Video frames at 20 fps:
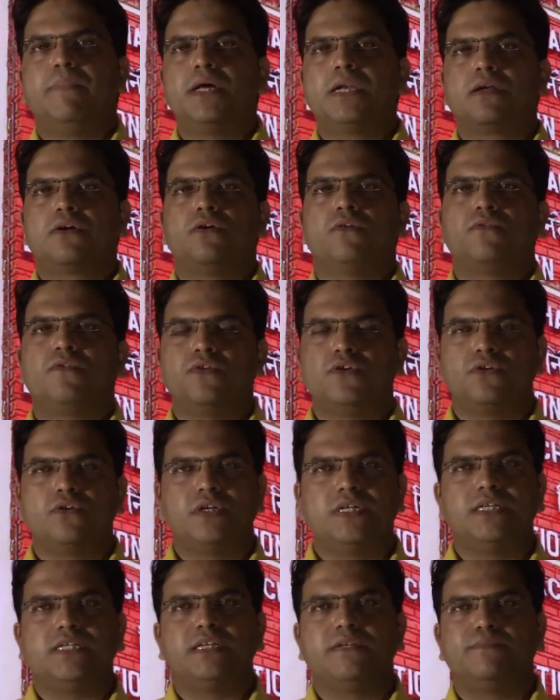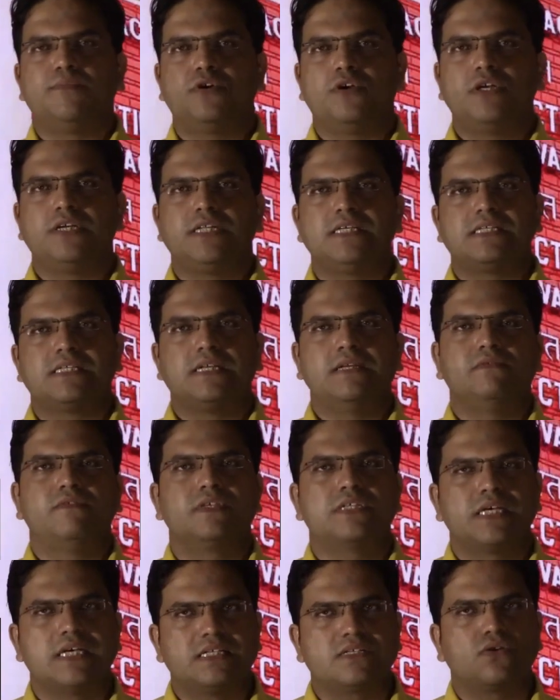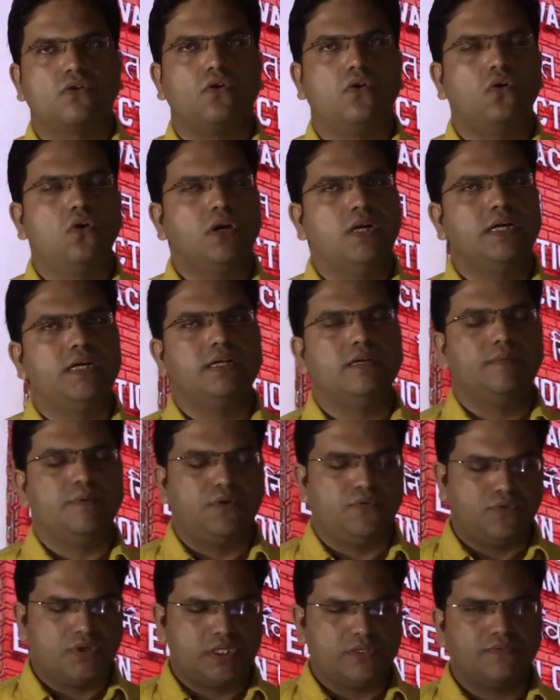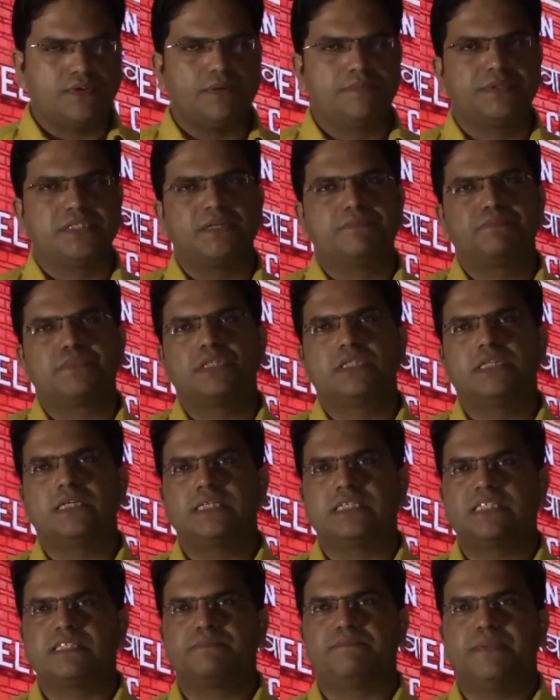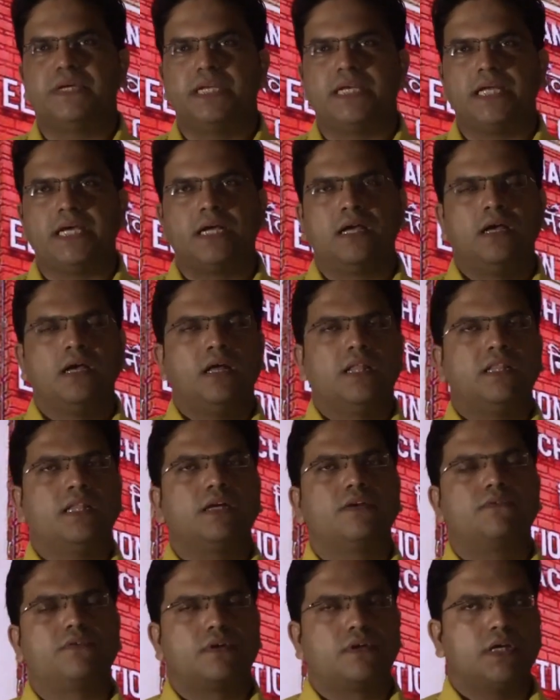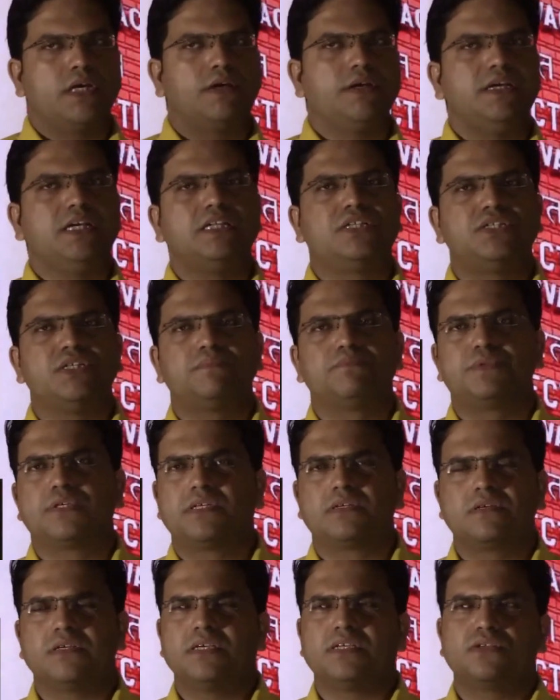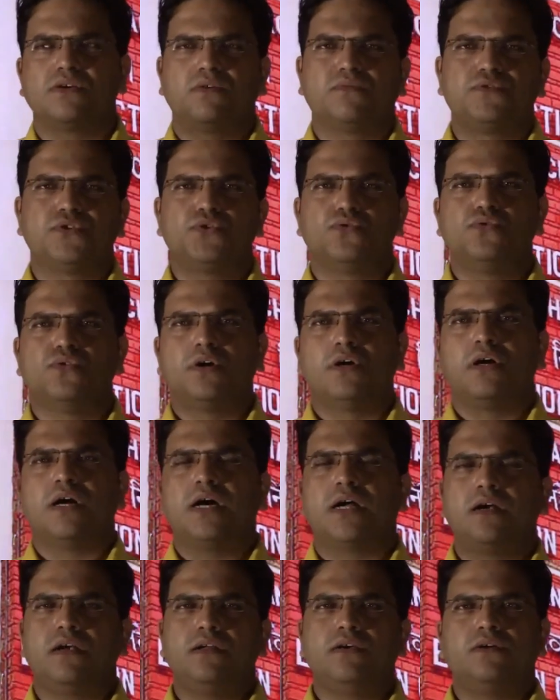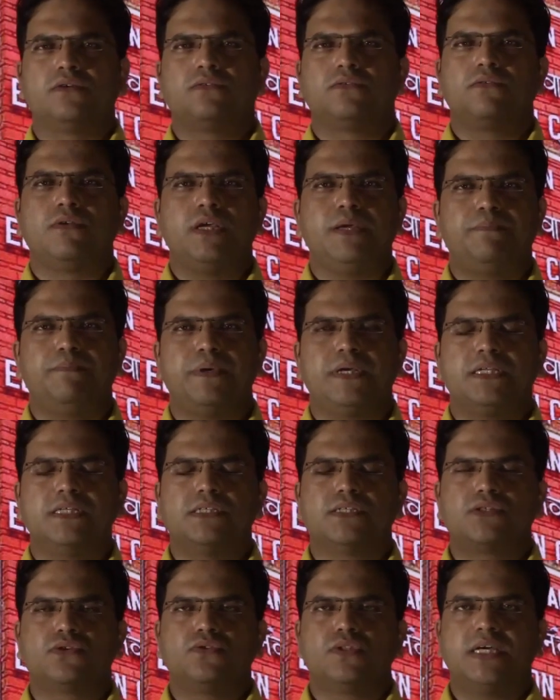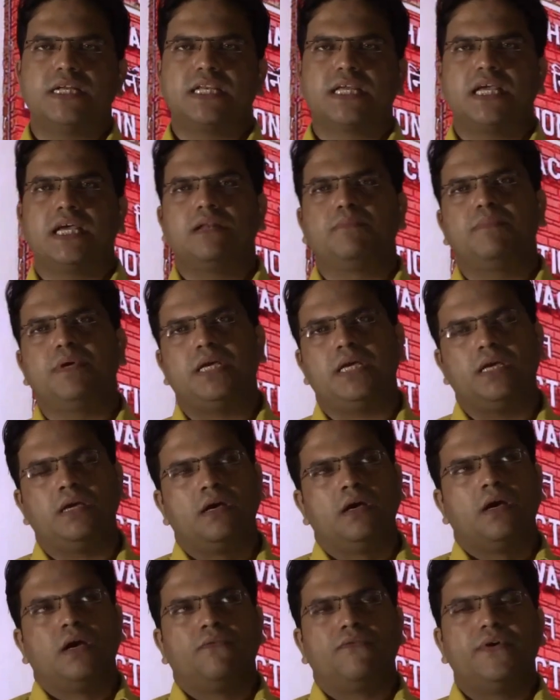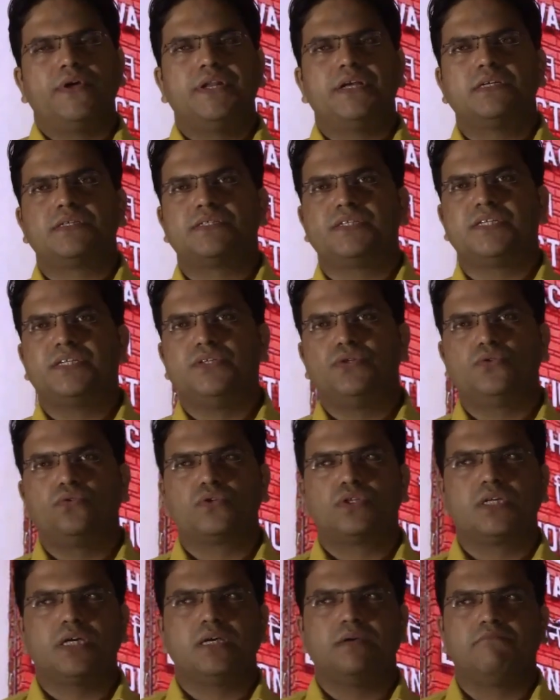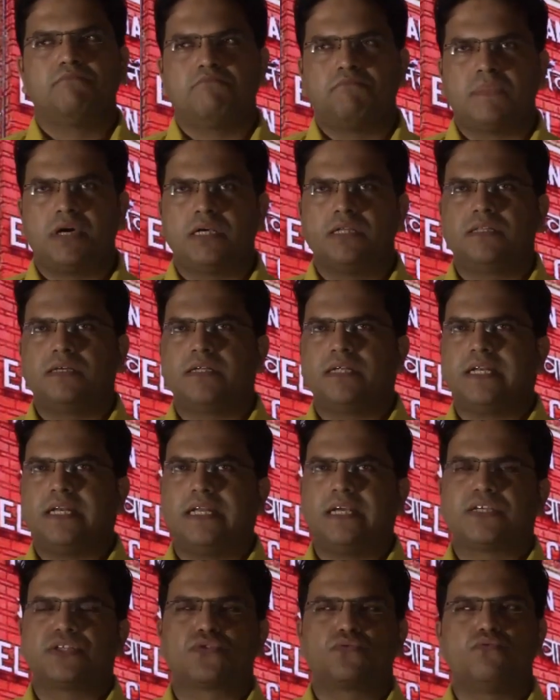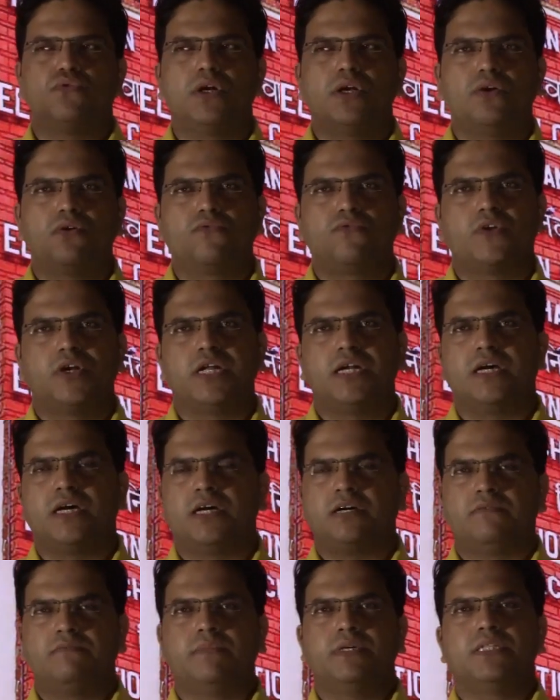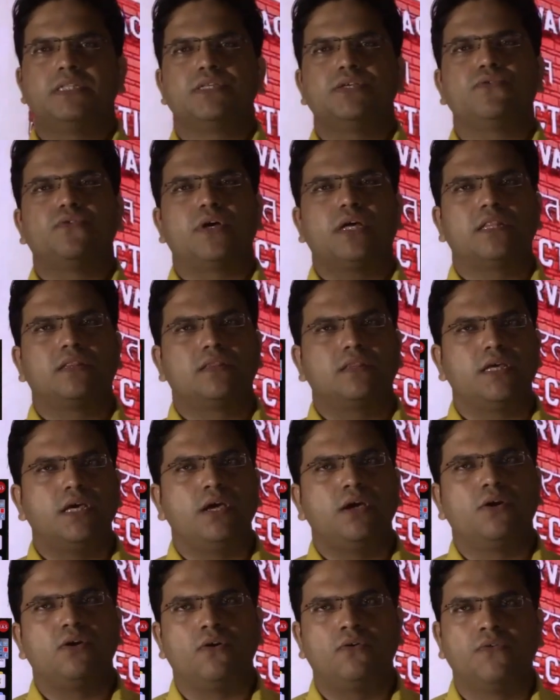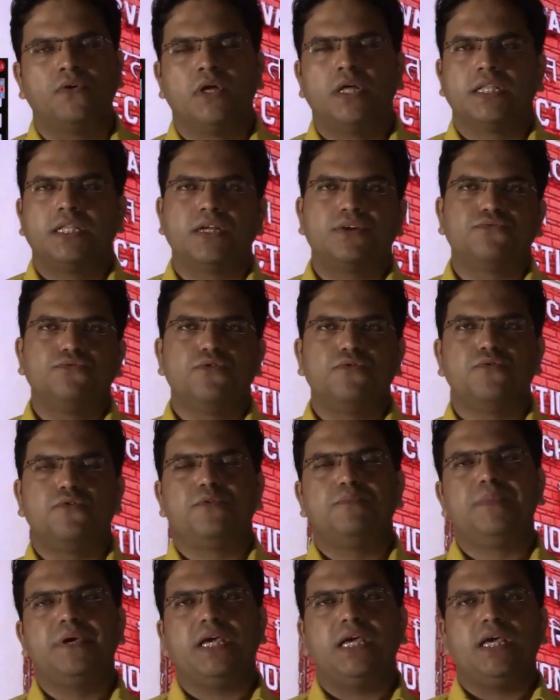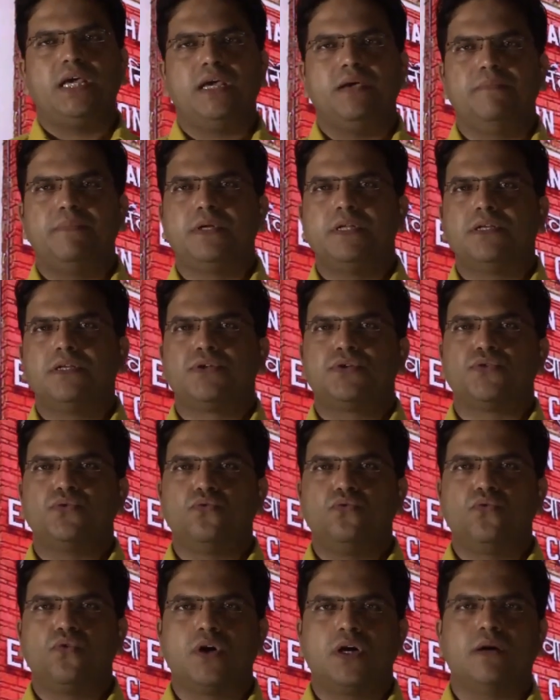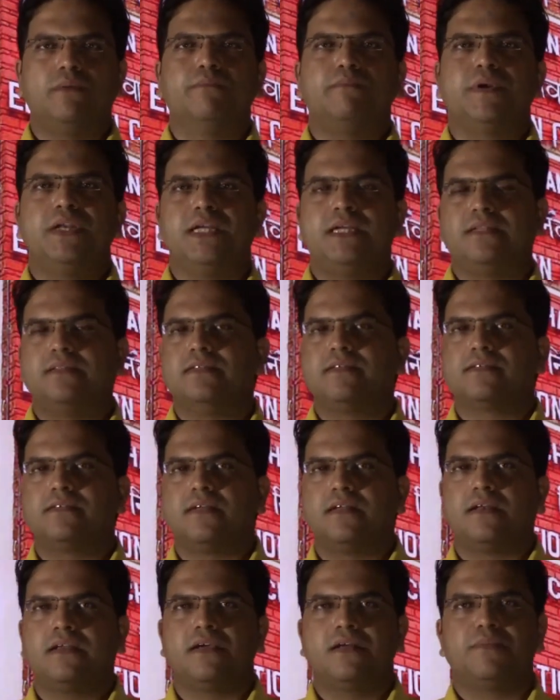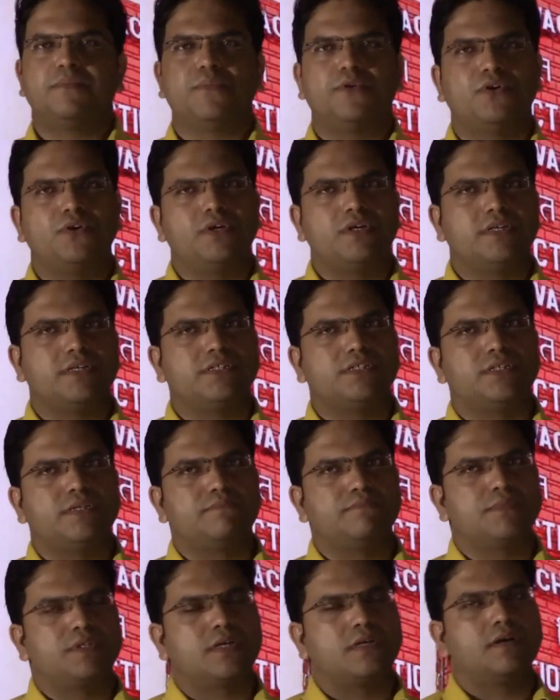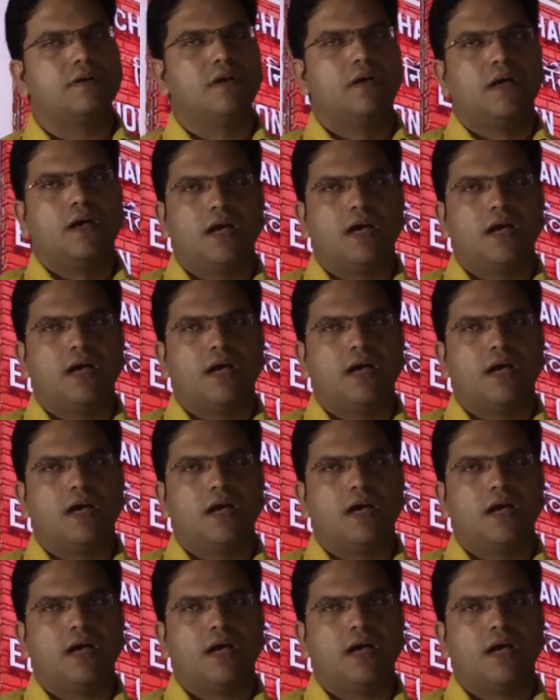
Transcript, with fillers: bulk of your Indian polity syllabus has already been, whatever chapter that is pending, that each chapter is of two or hardly or three pages, so that can be finished in no time. Either in next one or one and a half month you can think of that we would be able to complete this Indian polity chapter.